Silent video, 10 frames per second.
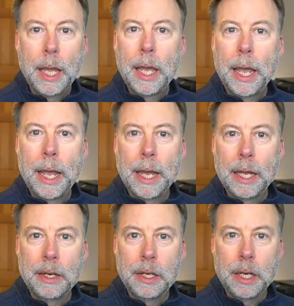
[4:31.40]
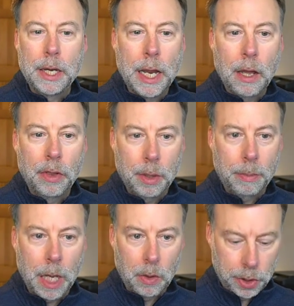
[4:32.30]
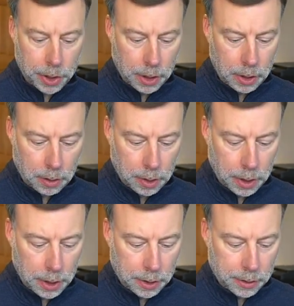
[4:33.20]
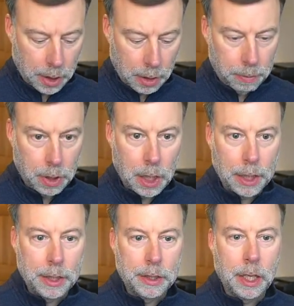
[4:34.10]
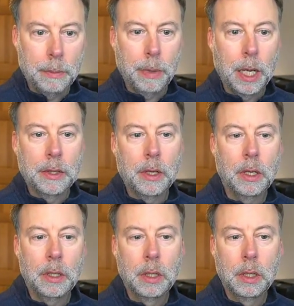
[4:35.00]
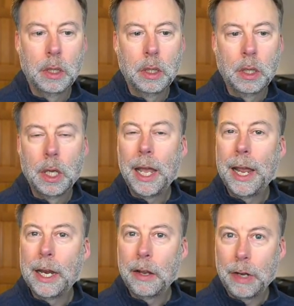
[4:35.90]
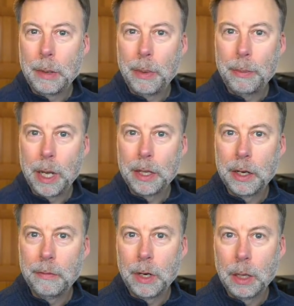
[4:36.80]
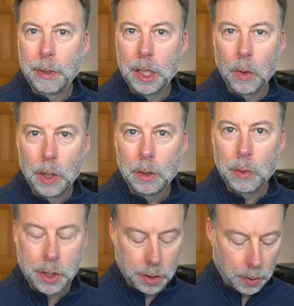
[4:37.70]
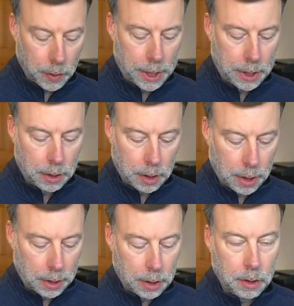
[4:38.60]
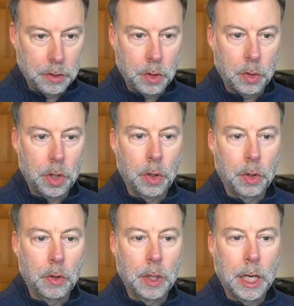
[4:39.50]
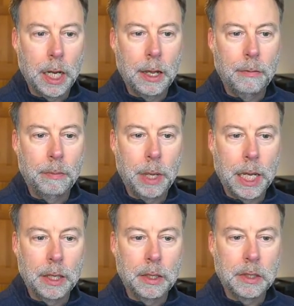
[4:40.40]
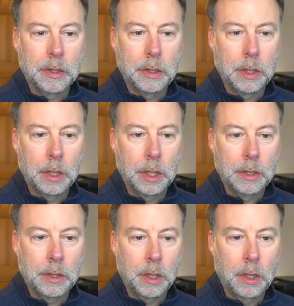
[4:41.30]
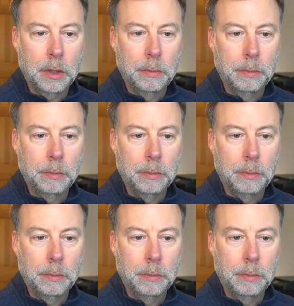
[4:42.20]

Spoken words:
And now that PowerShell is up, I can type Python and I've got my Python environment going, which is great. I can also show you that I have pandas installed.